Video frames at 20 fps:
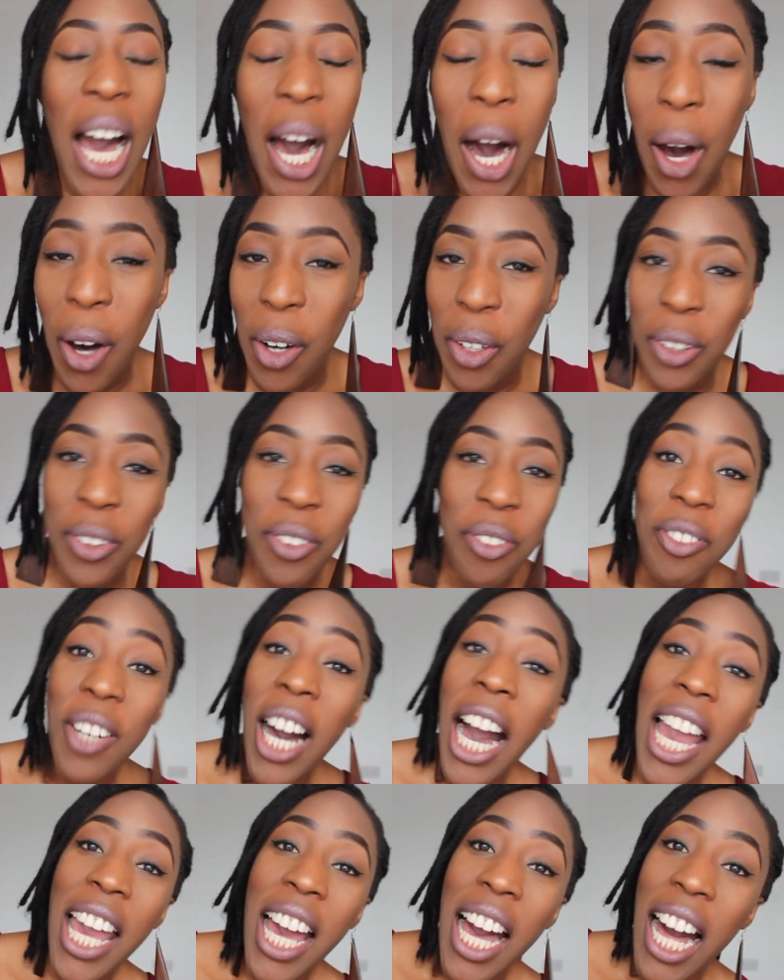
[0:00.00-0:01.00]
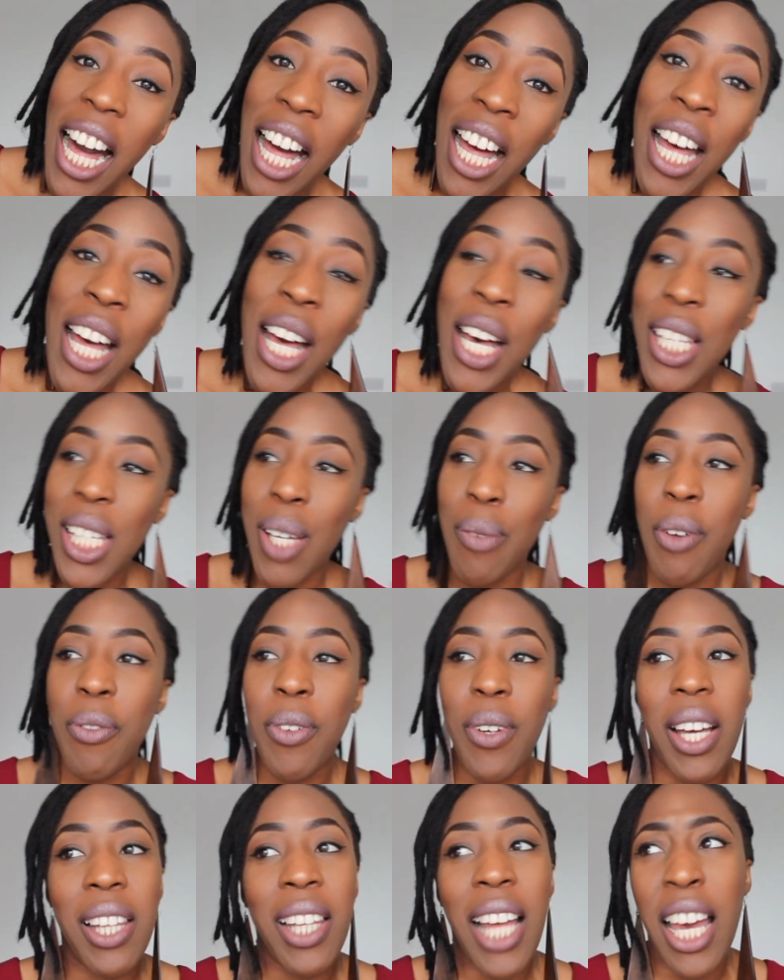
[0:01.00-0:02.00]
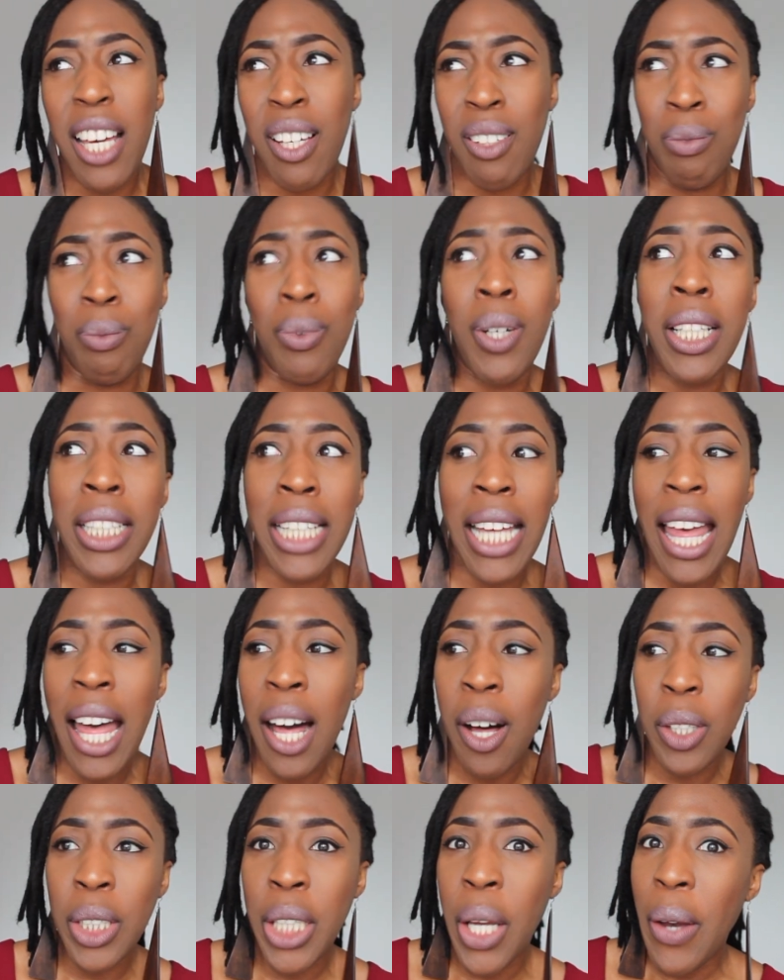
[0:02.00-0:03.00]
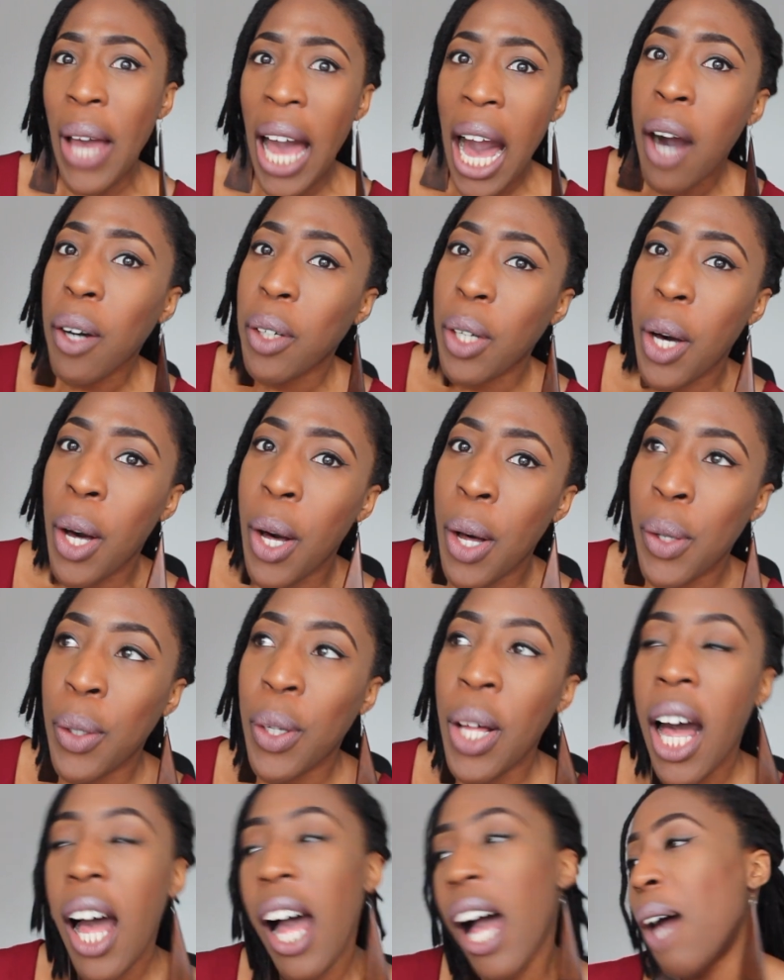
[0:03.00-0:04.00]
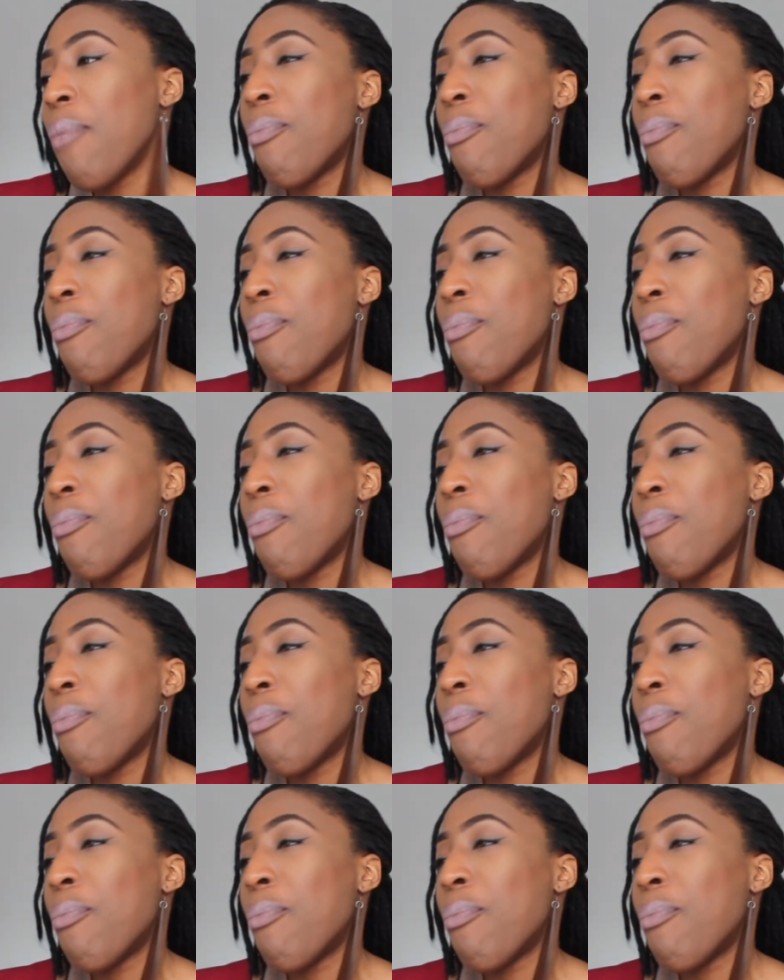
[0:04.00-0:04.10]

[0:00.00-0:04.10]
hold fire, some of you are like, what the hell, no alcohol?